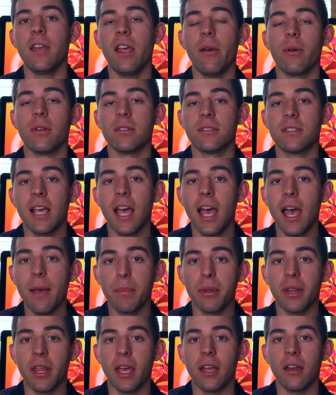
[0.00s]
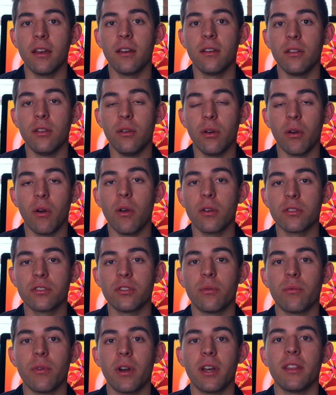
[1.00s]
Now on top of that, you're
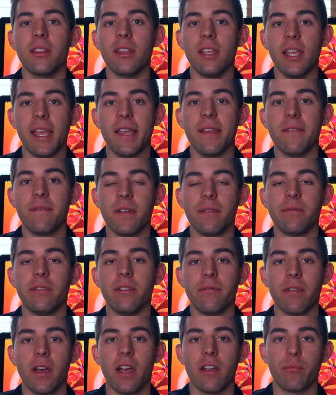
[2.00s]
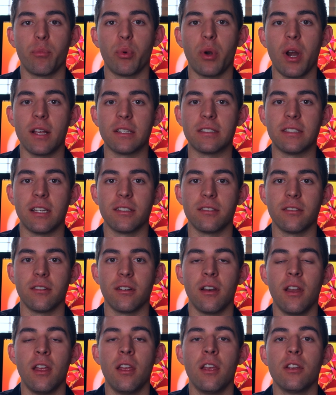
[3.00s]
also running the 855
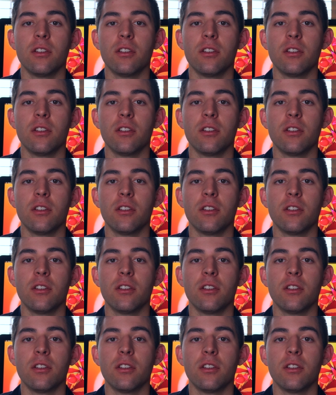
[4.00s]
processor.